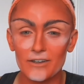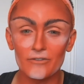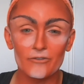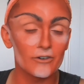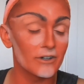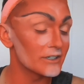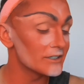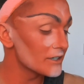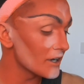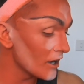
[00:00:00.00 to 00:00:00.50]
For
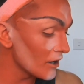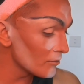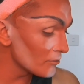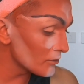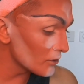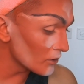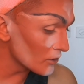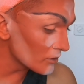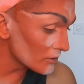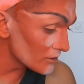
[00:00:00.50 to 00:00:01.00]

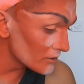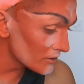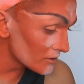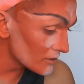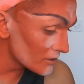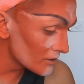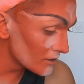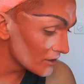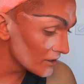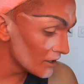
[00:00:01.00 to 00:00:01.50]
example,
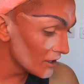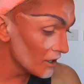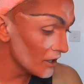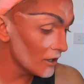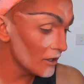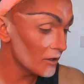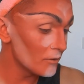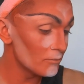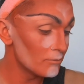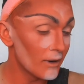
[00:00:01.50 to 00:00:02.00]

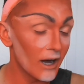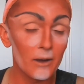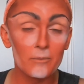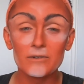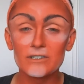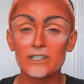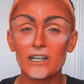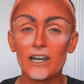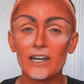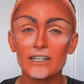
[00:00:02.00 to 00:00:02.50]
mine
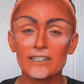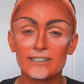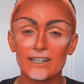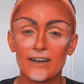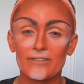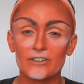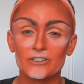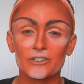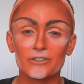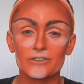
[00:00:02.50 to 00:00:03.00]
was Lily
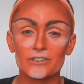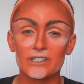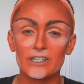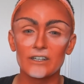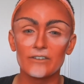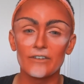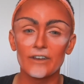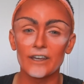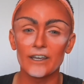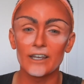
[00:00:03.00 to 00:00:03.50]
Savage on
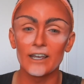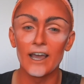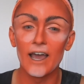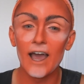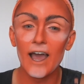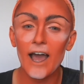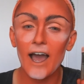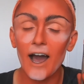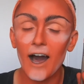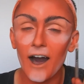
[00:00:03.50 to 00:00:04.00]
TV.
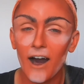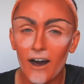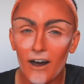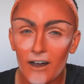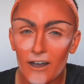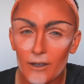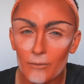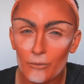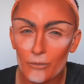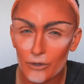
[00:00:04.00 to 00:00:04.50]

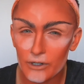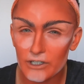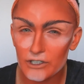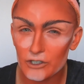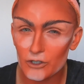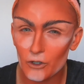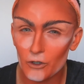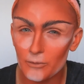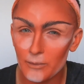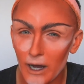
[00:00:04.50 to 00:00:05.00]
I'm pretty
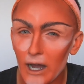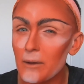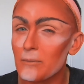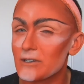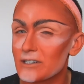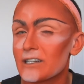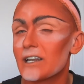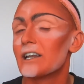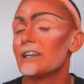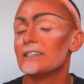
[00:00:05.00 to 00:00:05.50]
sure mine
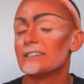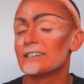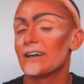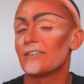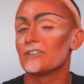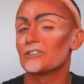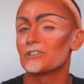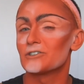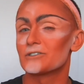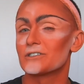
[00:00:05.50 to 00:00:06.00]
was Lily
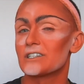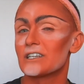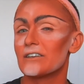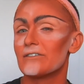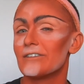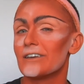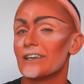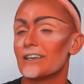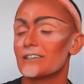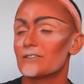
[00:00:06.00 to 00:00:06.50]
Savage on
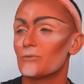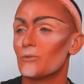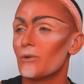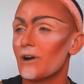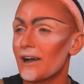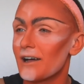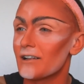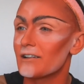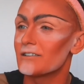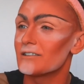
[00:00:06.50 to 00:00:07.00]
TV as
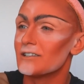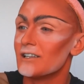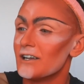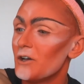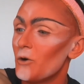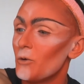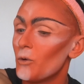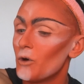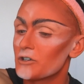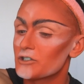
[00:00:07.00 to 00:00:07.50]
well.
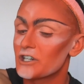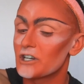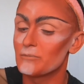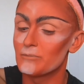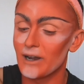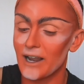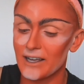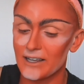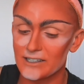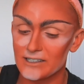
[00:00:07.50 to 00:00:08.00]
Watching
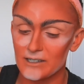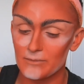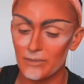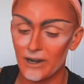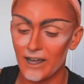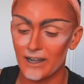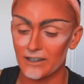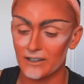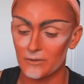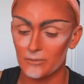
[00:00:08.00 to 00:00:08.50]
Blankety
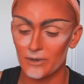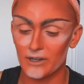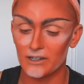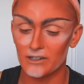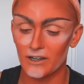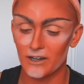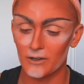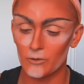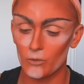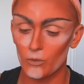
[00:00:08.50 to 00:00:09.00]
Blank being
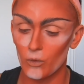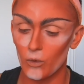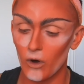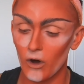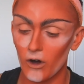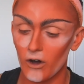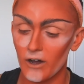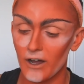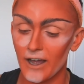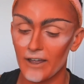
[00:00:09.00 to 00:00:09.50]
like,
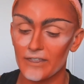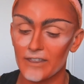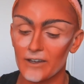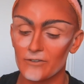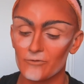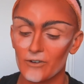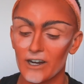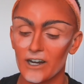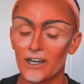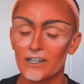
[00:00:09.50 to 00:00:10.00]
what? And then
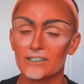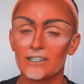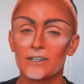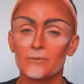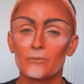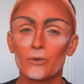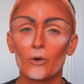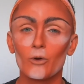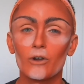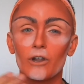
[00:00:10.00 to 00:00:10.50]
realising
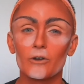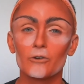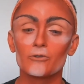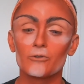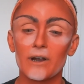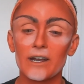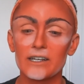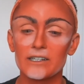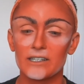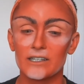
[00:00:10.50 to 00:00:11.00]
Paul
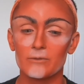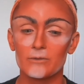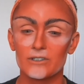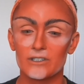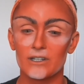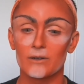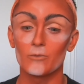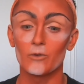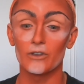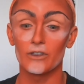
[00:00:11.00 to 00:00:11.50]
O'Grady was
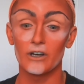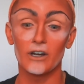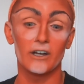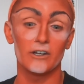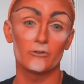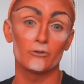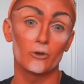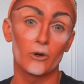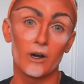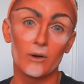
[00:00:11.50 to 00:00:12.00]
someone that I
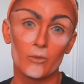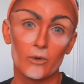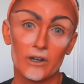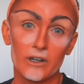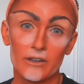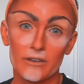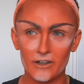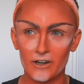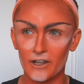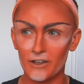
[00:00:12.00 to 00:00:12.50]
grew up
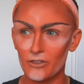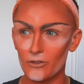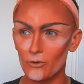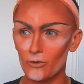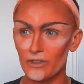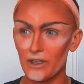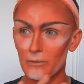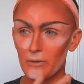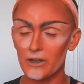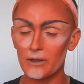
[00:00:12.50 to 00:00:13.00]
with. And I thought
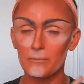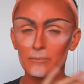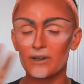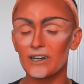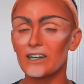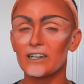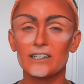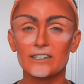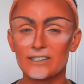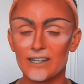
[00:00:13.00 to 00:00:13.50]
they were
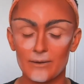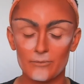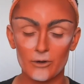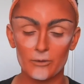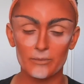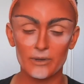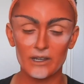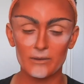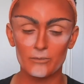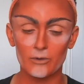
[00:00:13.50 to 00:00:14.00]
completely separate
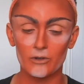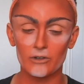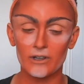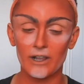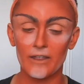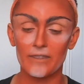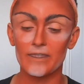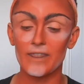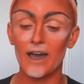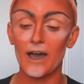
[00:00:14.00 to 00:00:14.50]
people
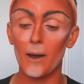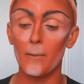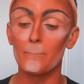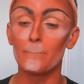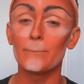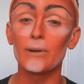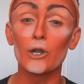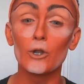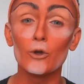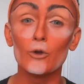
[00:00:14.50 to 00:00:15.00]
and that
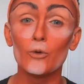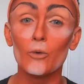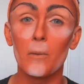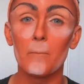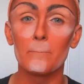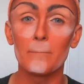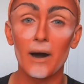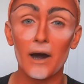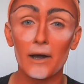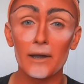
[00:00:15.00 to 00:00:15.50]
blew
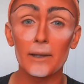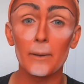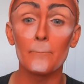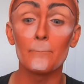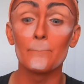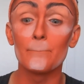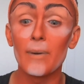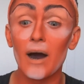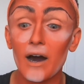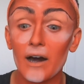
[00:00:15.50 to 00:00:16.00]
my
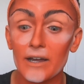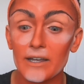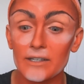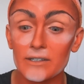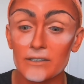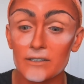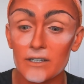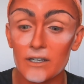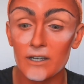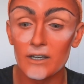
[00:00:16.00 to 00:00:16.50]

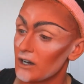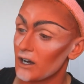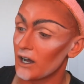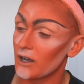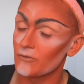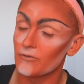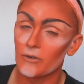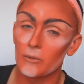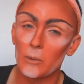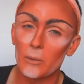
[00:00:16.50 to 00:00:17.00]
mind. I'm
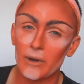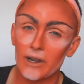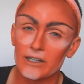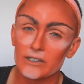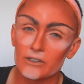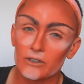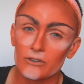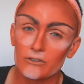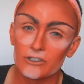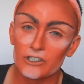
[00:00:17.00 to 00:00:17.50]
from a place
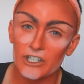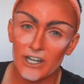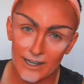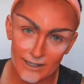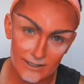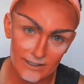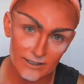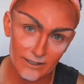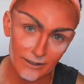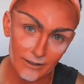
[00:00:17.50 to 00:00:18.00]
called
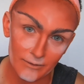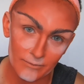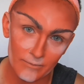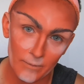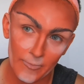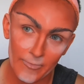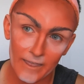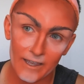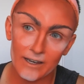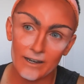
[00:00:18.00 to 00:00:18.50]
Chester
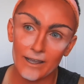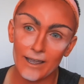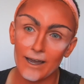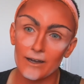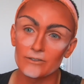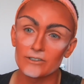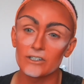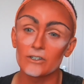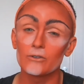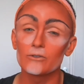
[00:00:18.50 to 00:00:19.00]
in a
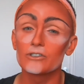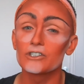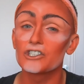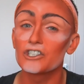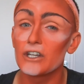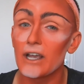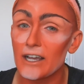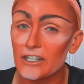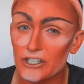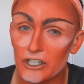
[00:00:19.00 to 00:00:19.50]
county called
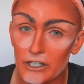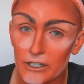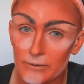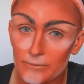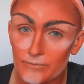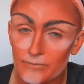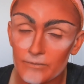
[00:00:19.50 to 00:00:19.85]
Cheshire.